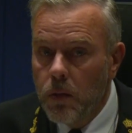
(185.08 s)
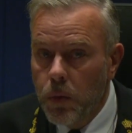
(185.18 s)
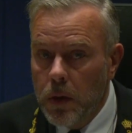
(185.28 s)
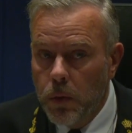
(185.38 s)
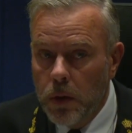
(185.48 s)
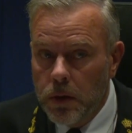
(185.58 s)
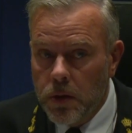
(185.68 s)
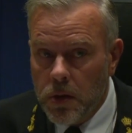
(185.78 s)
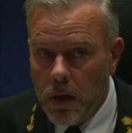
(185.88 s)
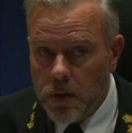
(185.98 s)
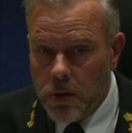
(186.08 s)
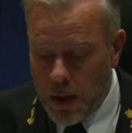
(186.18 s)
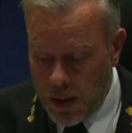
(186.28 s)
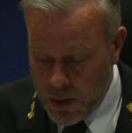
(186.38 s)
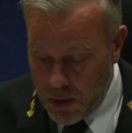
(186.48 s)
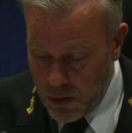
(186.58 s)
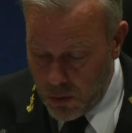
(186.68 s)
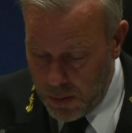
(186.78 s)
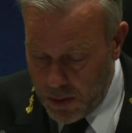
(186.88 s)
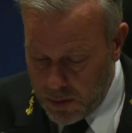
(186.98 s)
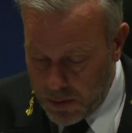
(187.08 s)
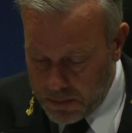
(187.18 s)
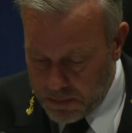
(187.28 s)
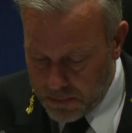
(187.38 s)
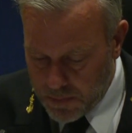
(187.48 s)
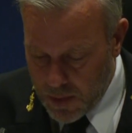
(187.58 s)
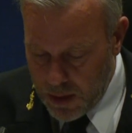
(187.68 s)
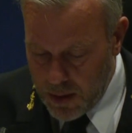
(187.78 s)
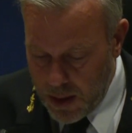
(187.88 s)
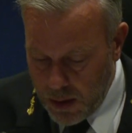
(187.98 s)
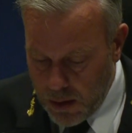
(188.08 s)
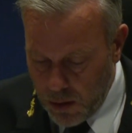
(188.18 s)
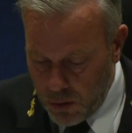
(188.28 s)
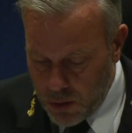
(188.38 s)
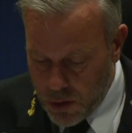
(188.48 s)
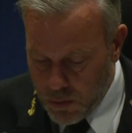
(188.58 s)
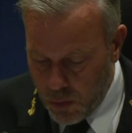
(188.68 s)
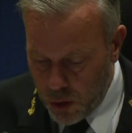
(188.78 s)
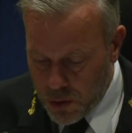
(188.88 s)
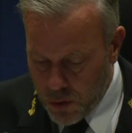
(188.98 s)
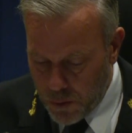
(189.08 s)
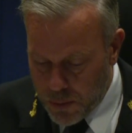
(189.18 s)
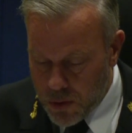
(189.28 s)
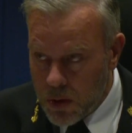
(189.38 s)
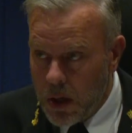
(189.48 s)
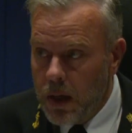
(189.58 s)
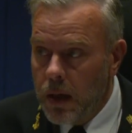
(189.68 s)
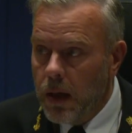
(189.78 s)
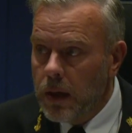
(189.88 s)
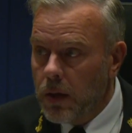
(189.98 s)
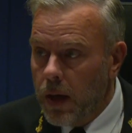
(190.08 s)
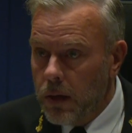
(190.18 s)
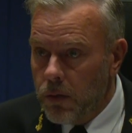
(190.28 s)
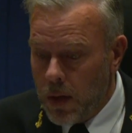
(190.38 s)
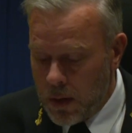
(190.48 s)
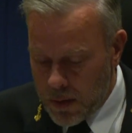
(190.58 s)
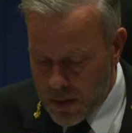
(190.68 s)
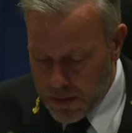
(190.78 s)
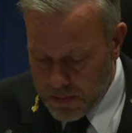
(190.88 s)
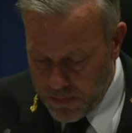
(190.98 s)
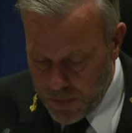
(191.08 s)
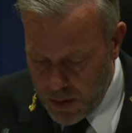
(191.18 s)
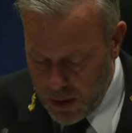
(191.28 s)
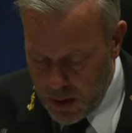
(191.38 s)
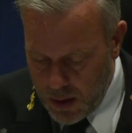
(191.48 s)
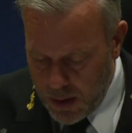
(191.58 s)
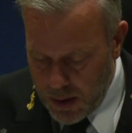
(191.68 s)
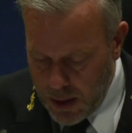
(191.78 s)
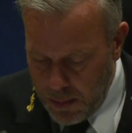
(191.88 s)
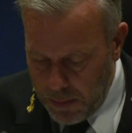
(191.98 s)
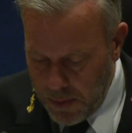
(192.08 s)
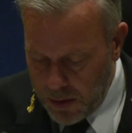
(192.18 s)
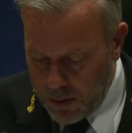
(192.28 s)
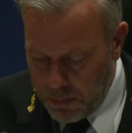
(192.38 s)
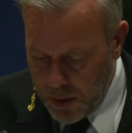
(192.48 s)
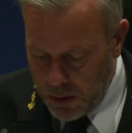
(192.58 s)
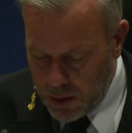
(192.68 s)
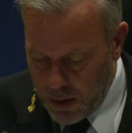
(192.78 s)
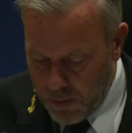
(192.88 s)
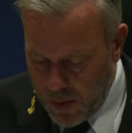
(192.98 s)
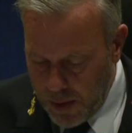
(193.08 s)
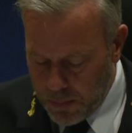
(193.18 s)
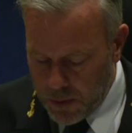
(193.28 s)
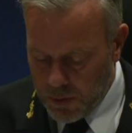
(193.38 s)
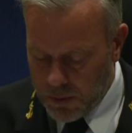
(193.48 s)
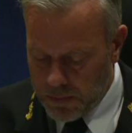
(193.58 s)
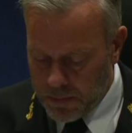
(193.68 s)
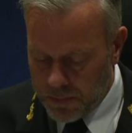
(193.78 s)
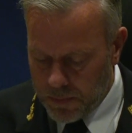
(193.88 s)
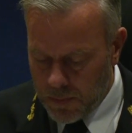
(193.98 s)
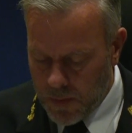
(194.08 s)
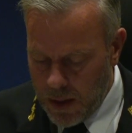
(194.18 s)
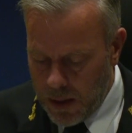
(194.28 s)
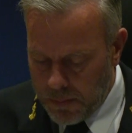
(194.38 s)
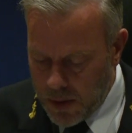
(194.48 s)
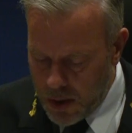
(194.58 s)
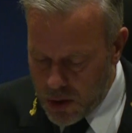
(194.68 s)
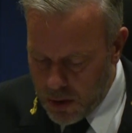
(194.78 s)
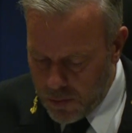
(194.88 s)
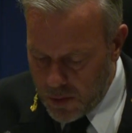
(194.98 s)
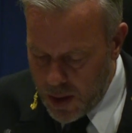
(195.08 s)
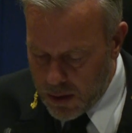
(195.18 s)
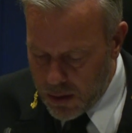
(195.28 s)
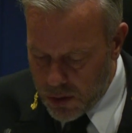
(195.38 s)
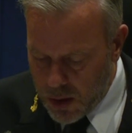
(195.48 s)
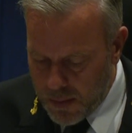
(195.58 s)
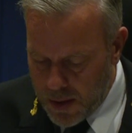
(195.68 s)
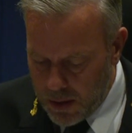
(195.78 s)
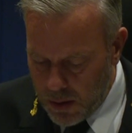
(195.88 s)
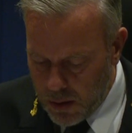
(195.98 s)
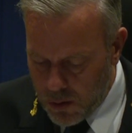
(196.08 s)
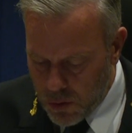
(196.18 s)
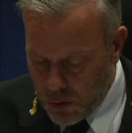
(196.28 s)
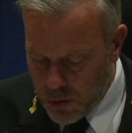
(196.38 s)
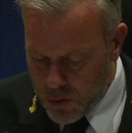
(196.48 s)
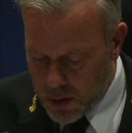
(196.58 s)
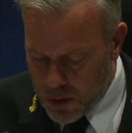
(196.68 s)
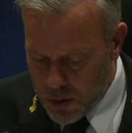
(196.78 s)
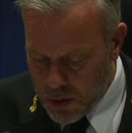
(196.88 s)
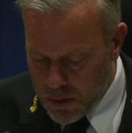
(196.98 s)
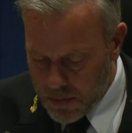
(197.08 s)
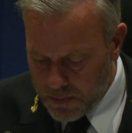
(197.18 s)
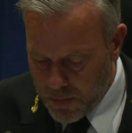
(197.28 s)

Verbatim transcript: we will discuss executability, and that includes more troops at higher readiness, capability building and development, adaptation of NATO's command and control structures,